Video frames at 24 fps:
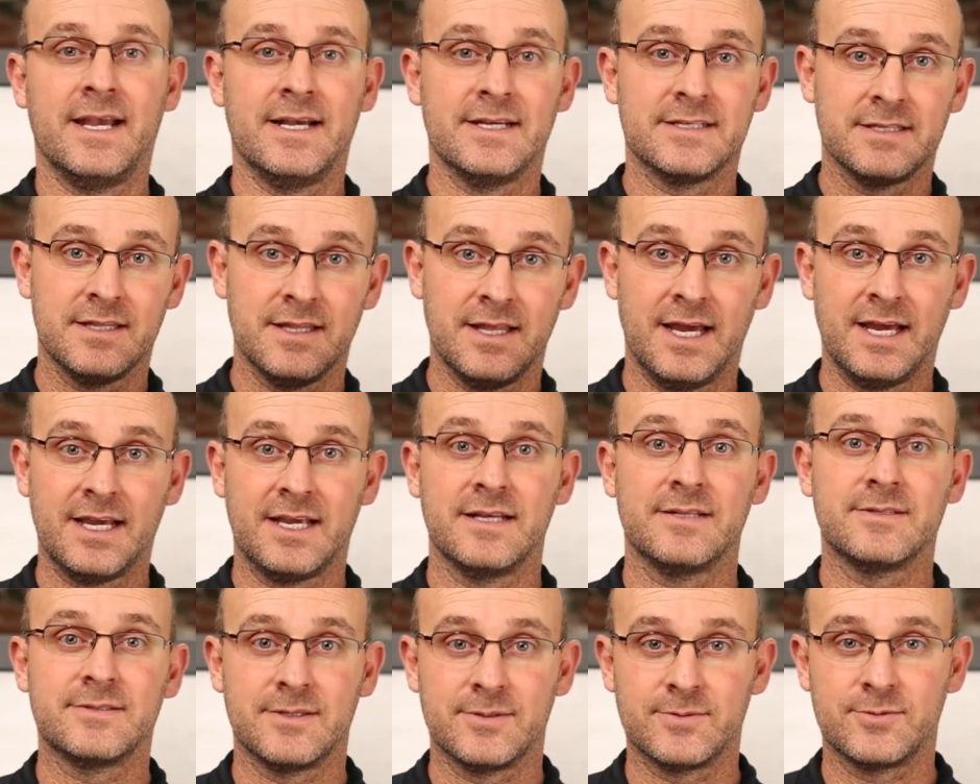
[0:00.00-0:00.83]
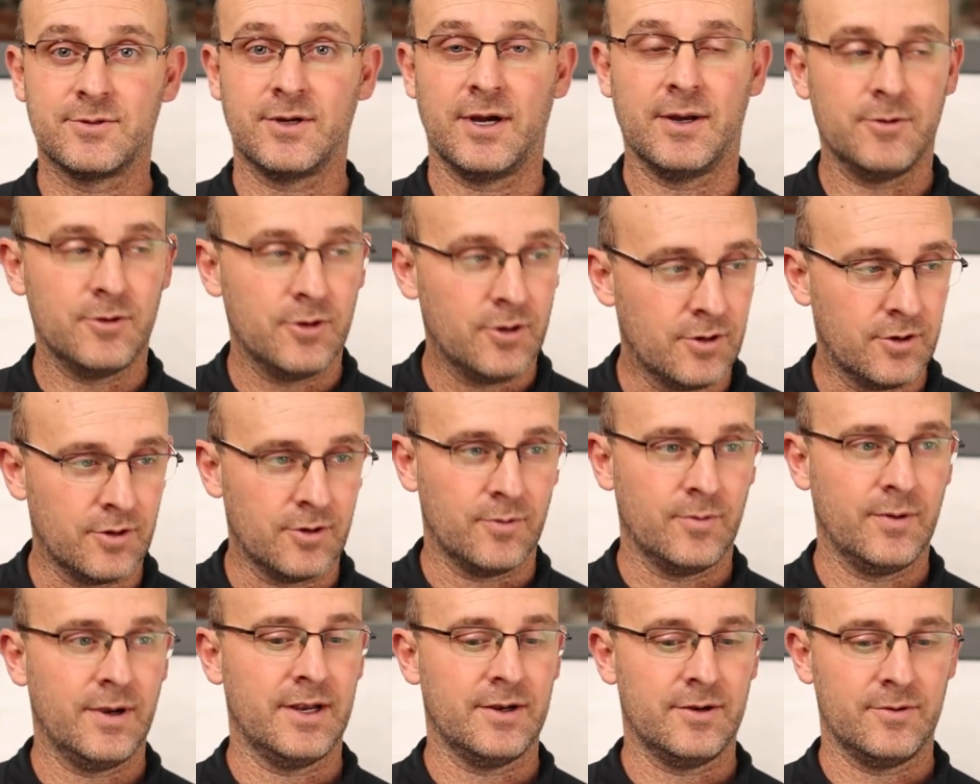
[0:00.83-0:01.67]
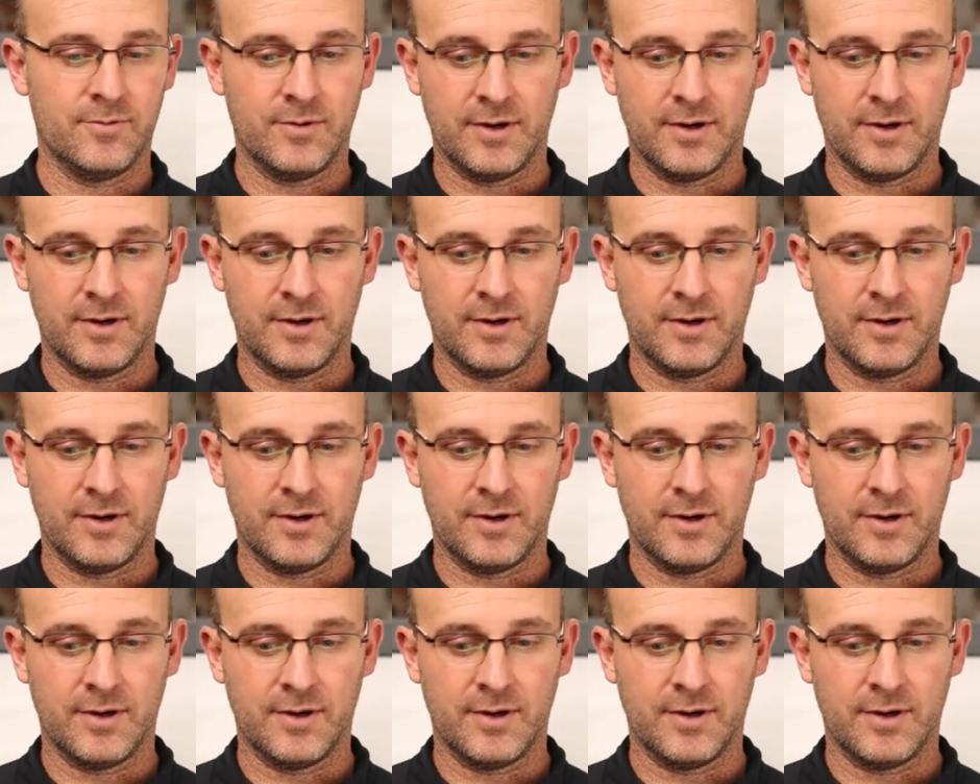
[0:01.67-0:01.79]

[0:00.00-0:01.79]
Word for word: is like and subscribe. No, no, no, wait.